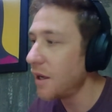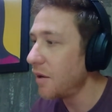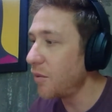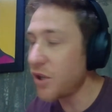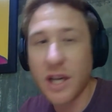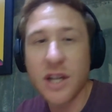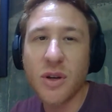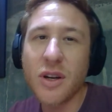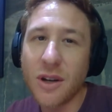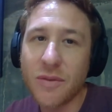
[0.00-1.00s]
which I actually
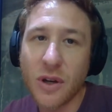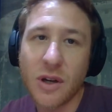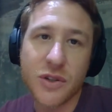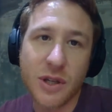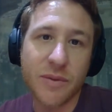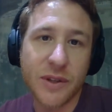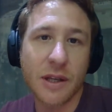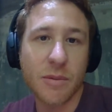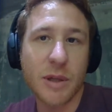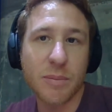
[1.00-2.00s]
loved a lot. So I'm
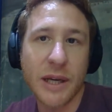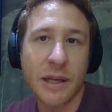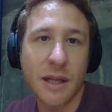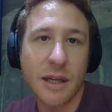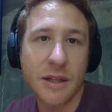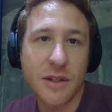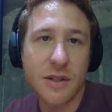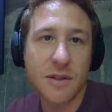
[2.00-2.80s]
thinking about buying that lens.